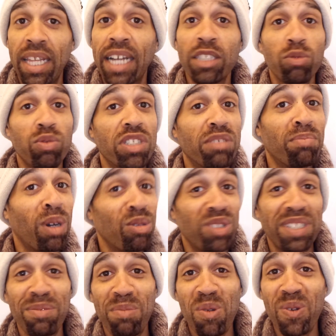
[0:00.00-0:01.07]
That's what's
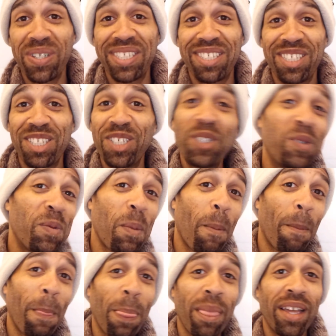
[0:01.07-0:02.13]
most important to you.
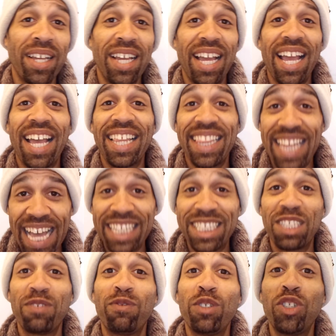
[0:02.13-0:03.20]
And
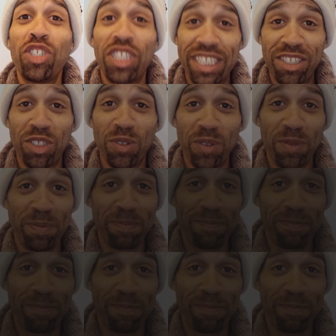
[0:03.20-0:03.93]
that's for shizzle.